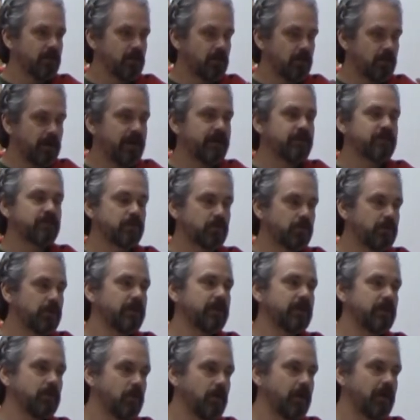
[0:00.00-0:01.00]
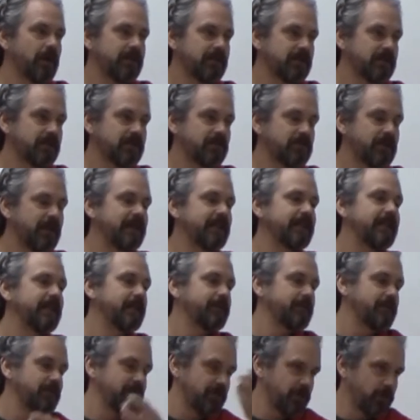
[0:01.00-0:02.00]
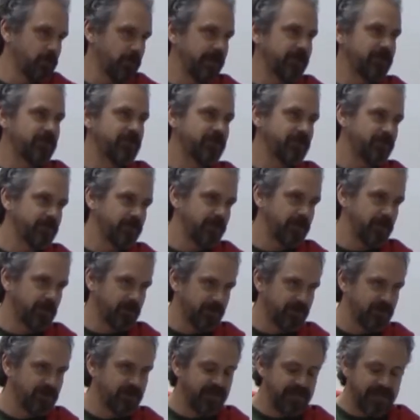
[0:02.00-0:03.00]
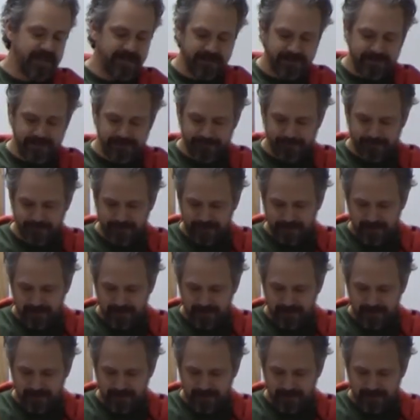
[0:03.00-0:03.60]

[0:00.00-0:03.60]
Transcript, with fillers: Christ really was, trying to get him to switch to Christianity.